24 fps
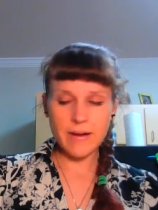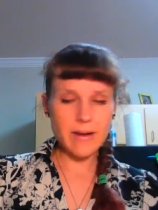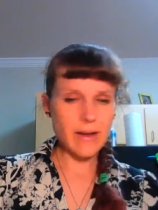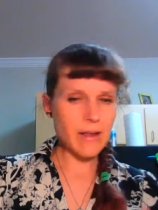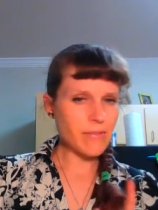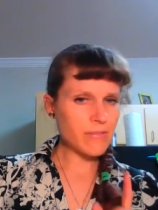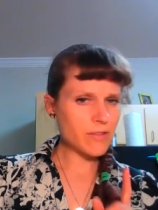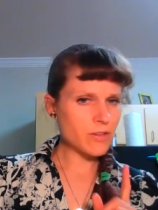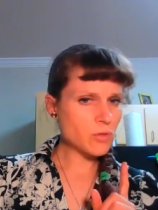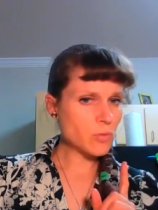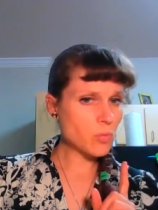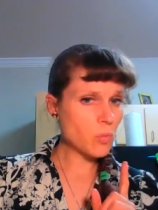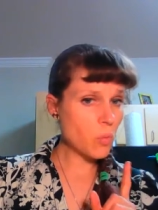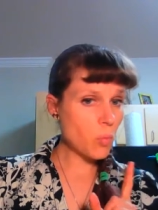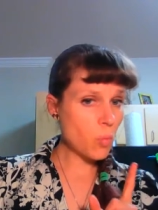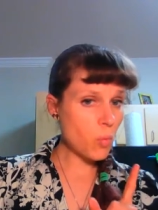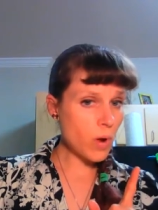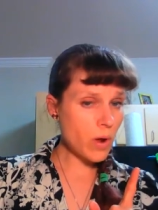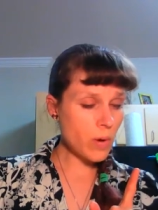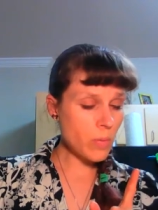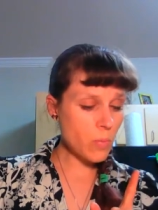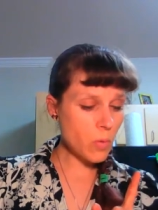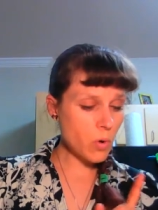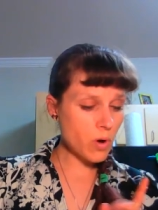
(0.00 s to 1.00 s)
Now there's
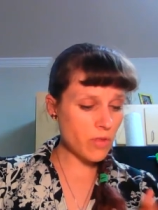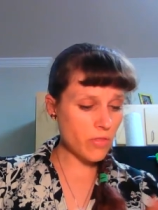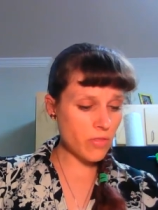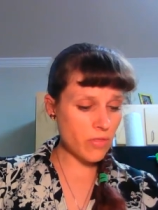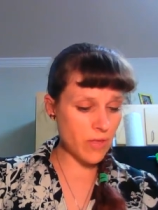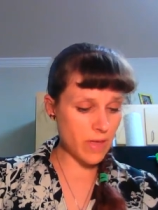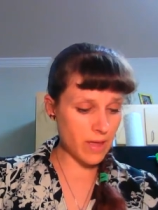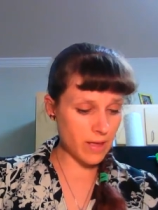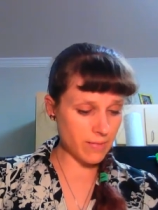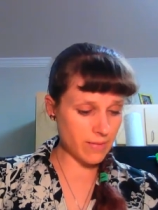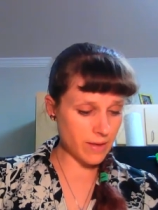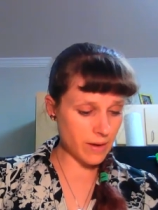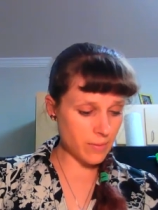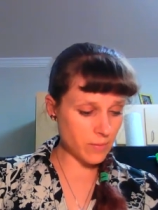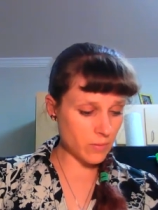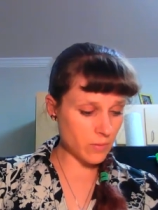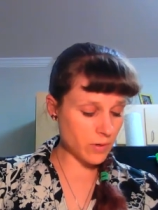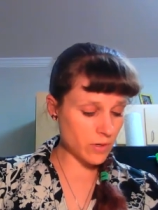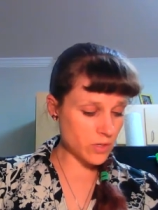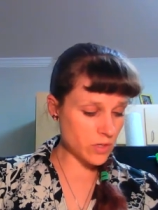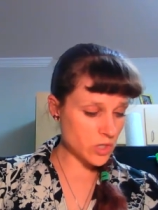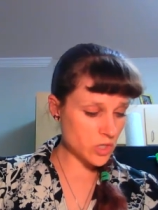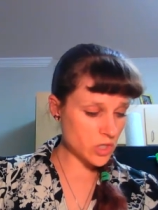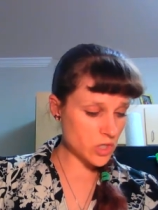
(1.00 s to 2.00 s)
one more thing that I'm
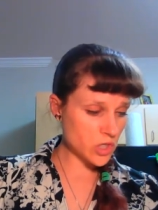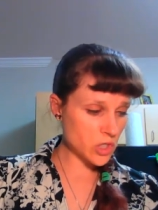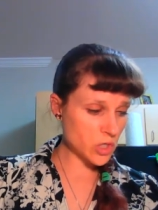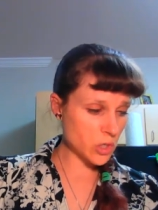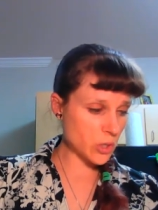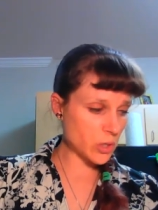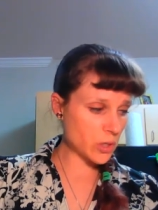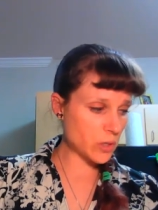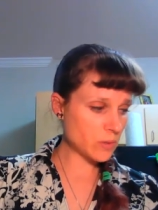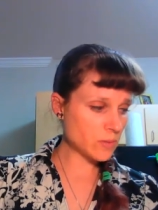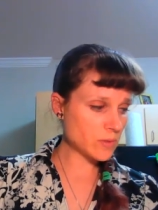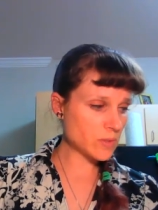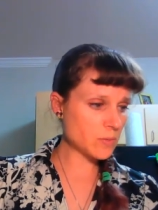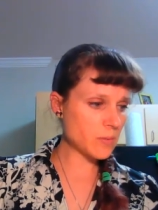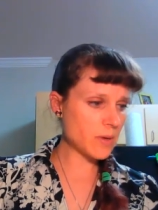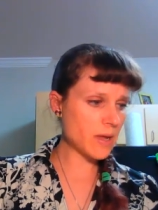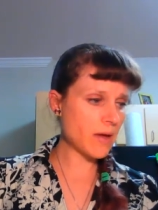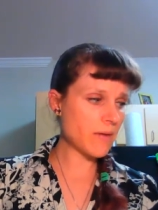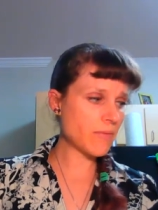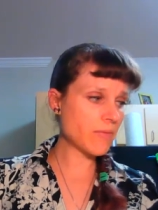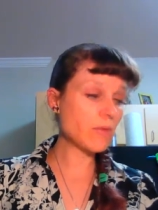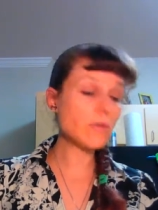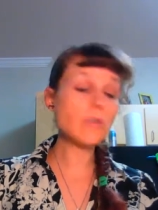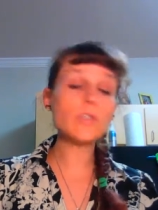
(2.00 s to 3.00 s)
going to show you. So we
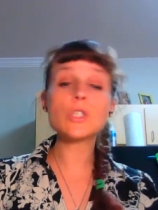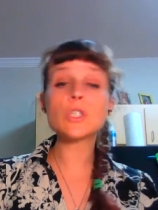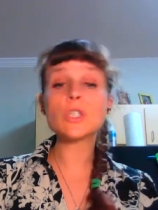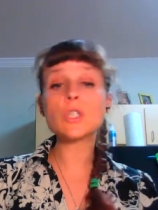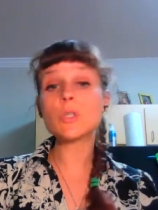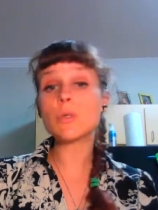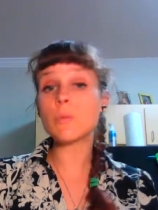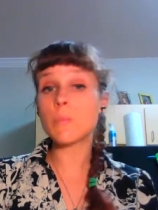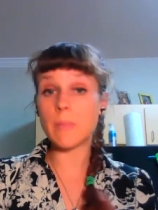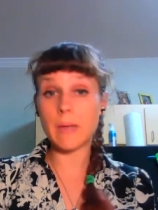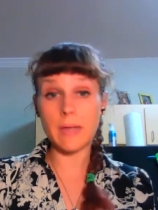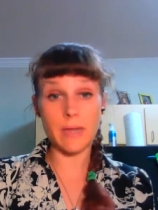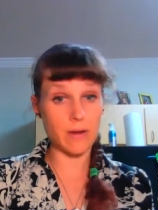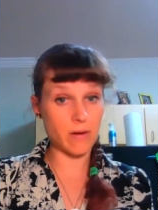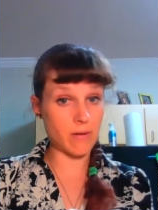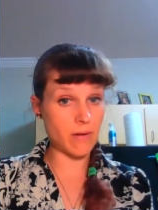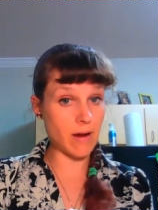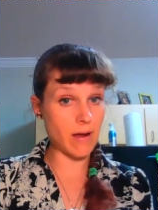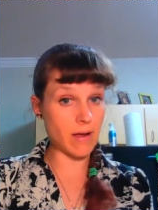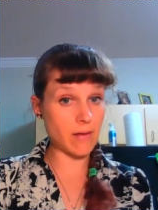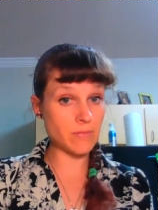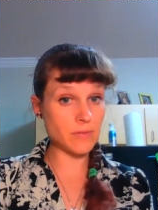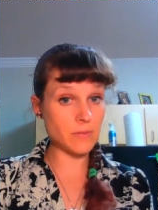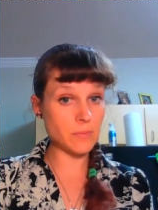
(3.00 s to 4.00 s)
have those two main
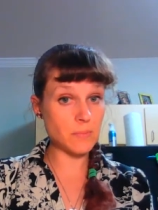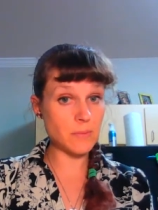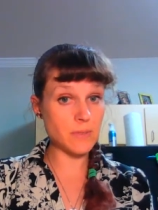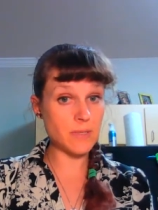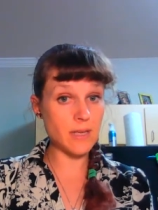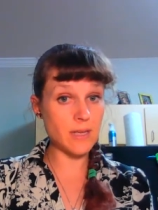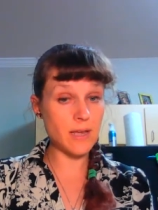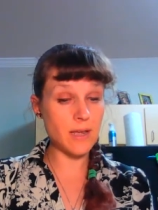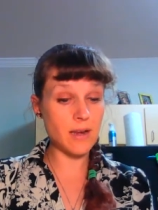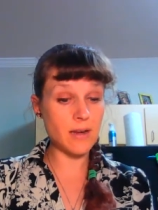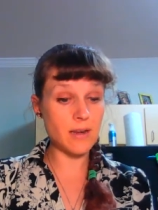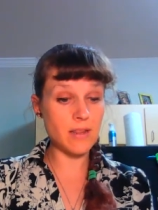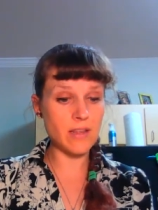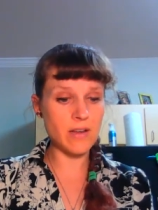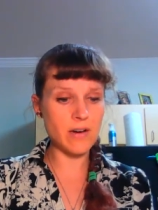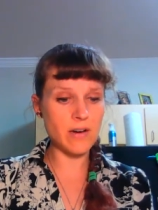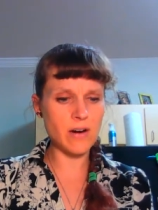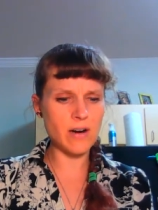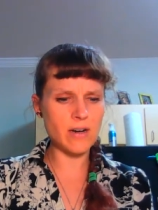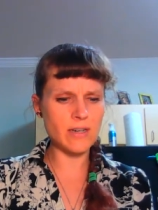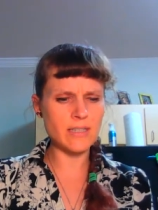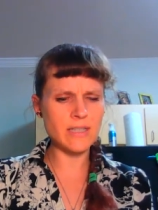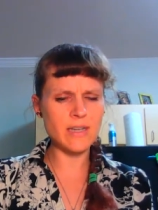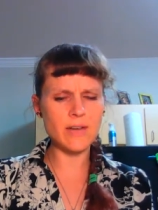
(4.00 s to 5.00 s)
crafts, but then there
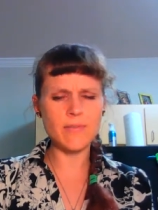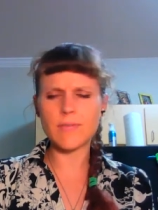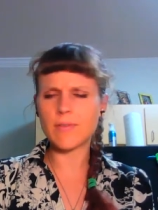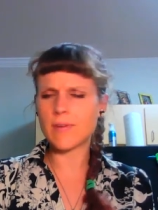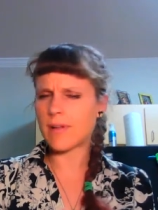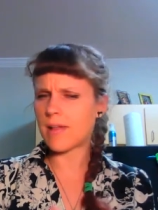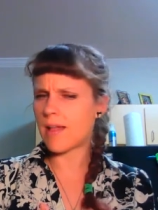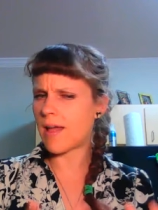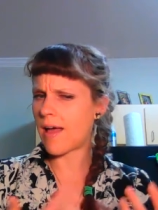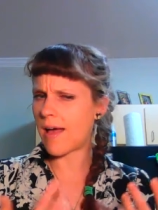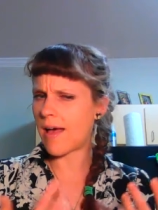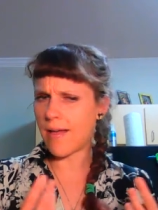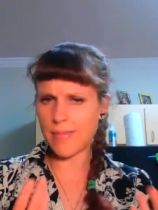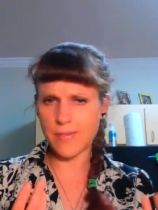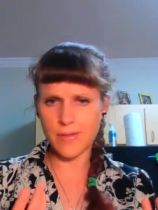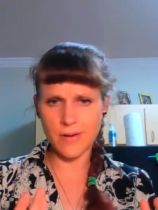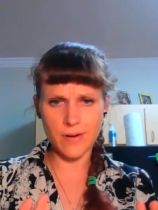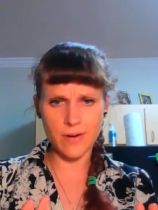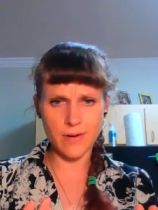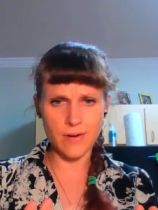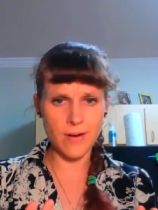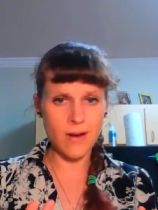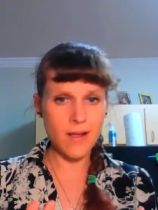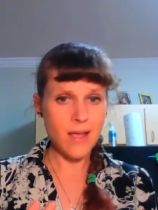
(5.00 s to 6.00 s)
are several
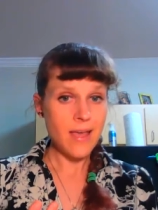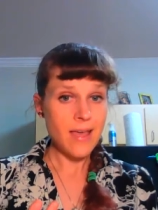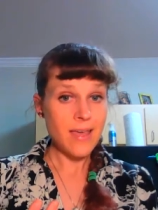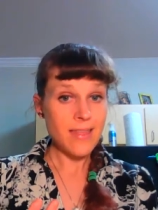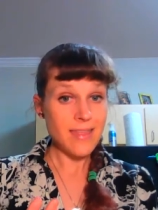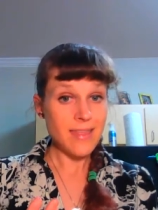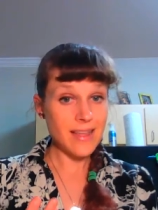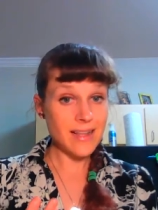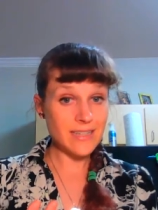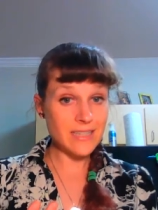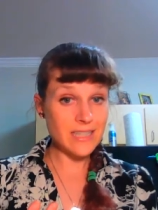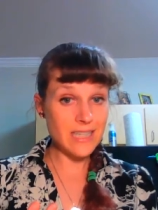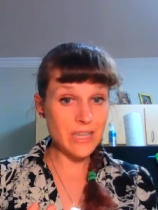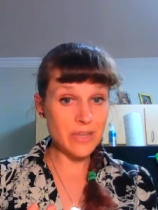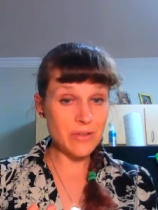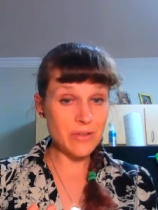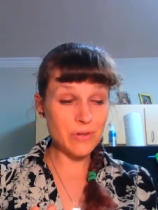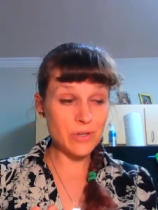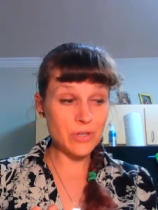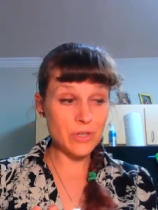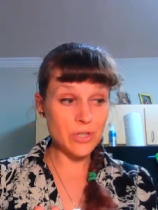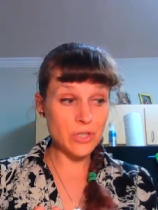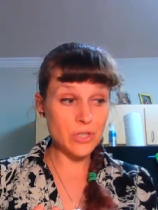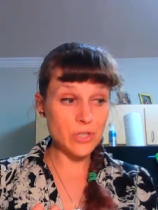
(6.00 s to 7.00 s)
other things that you
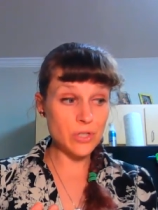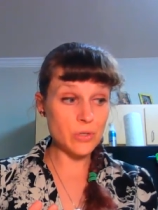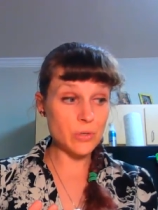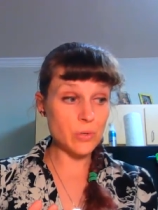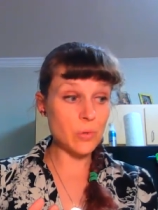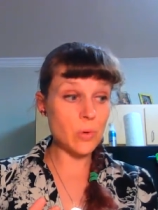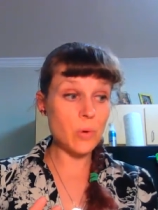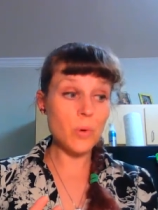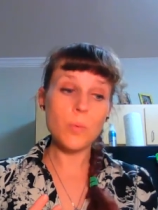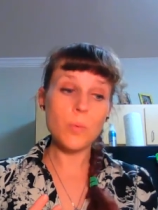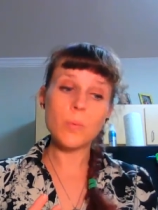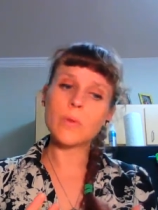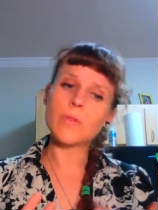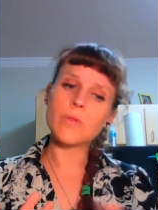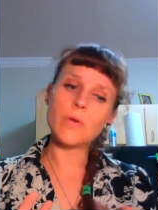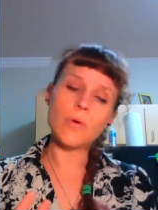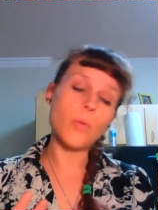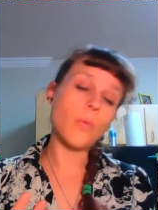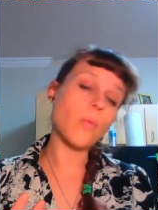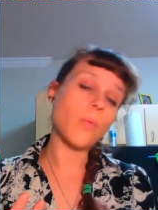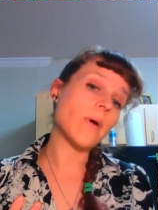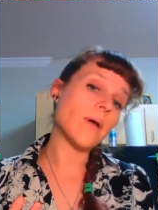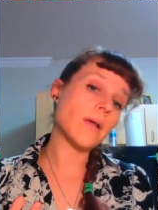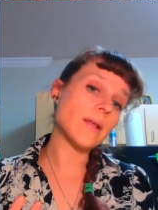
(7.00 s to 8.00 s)
can do with
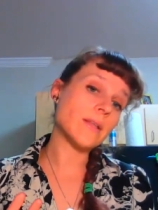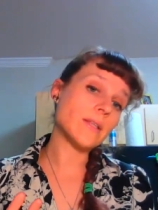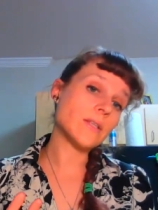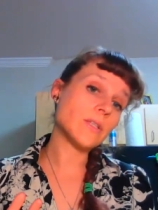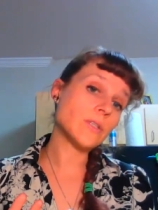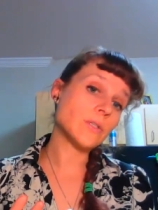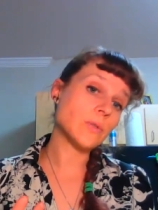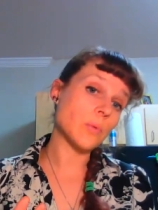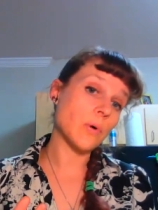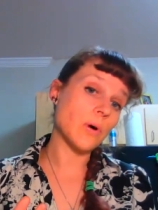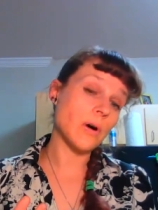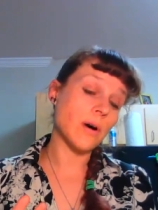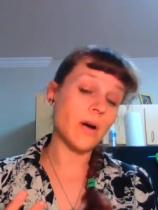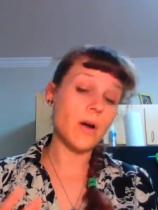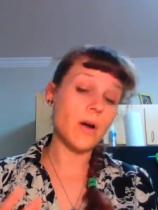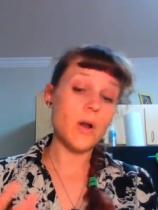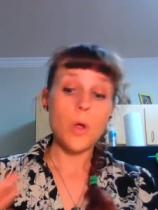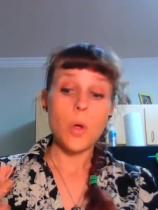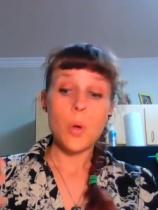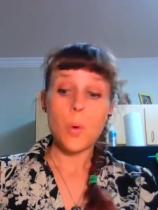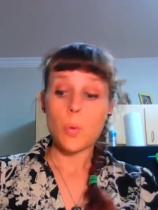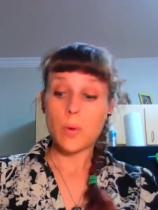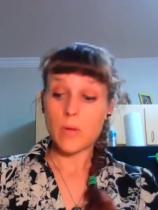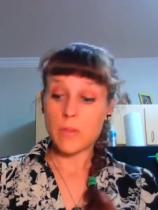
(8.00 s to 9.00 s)
coins or
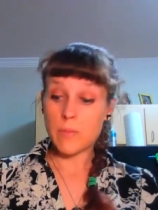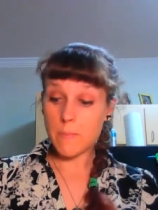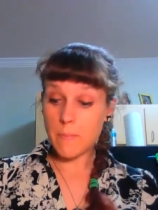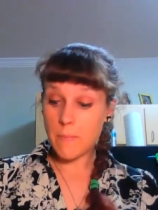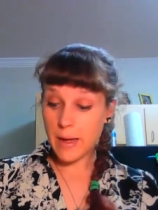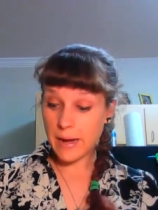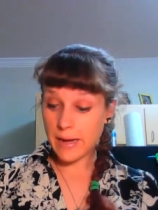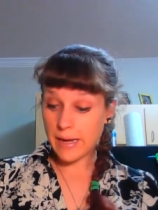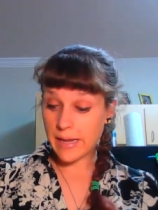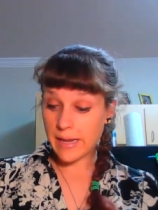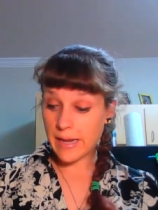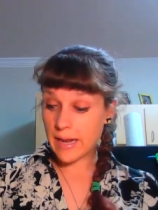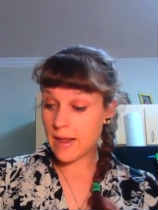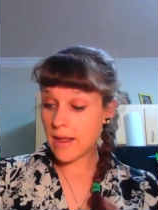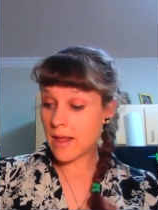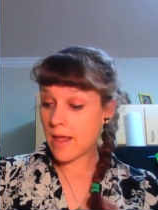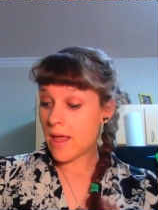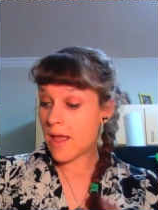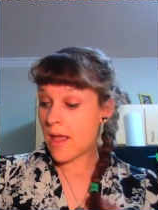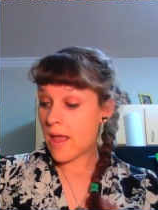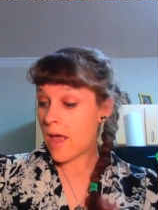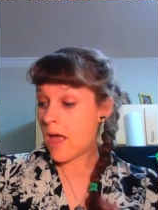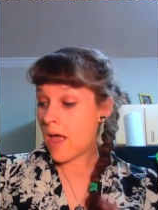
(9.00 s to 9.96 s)
with money.